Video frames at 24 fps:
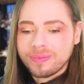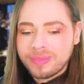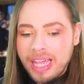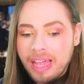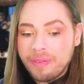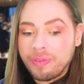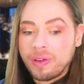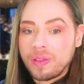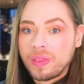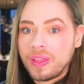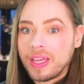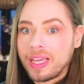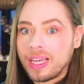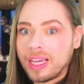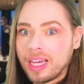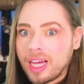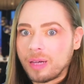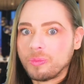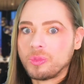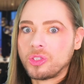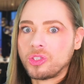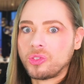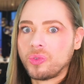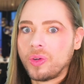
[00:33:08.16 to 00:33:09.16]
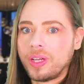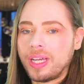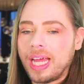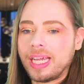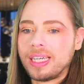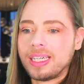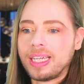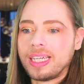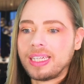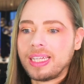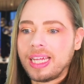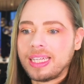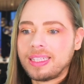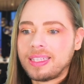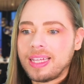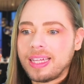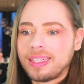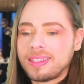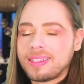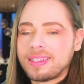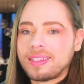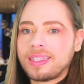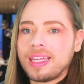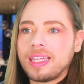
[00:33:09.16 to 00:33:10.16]
everything comes to an end it, it
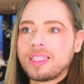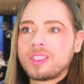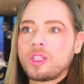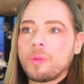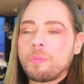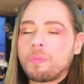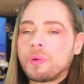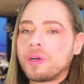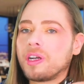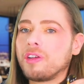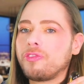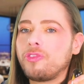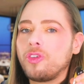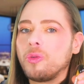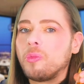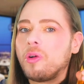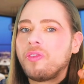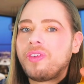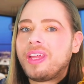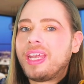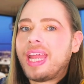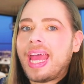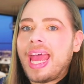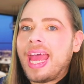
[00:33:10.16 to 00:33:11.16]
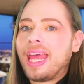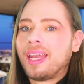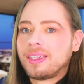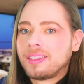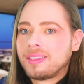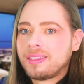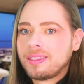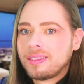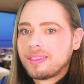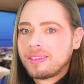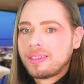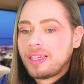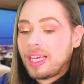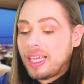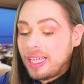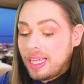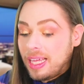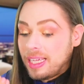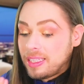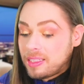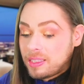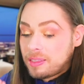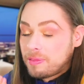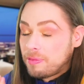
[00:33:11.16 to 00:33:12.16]
it's it's the perfume of an end it,
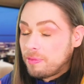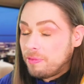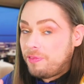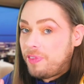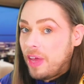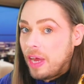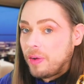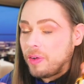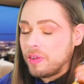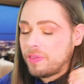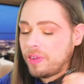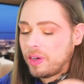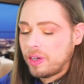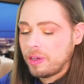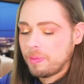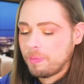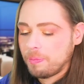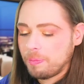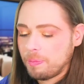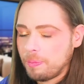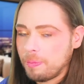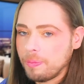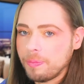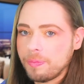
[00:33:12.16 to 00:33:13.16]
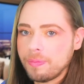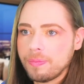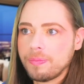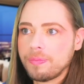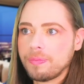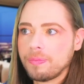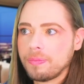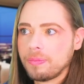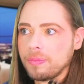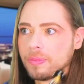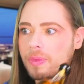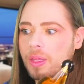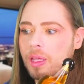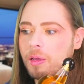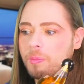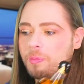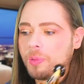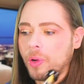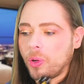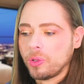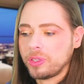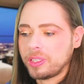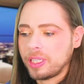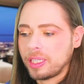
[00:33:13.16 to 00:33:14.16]
it's very very
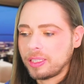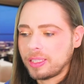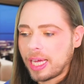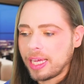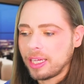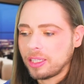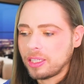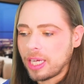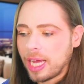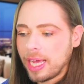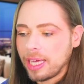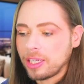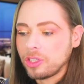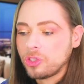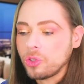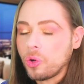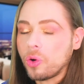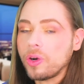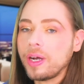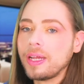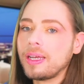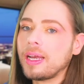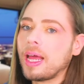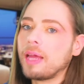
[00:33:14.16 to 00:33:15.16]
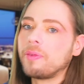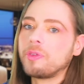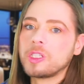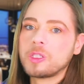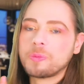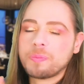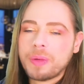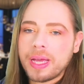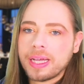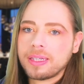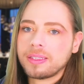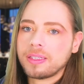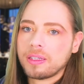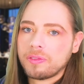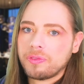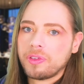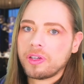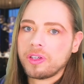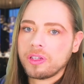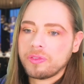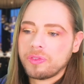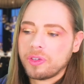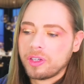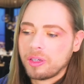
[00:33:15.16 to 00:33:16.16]
potent I, I adore it and i respect it
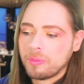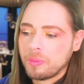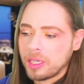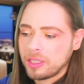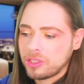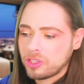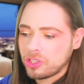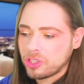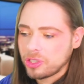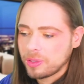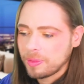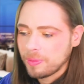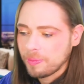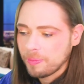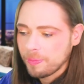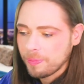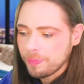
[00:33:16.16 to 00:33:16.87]
very very much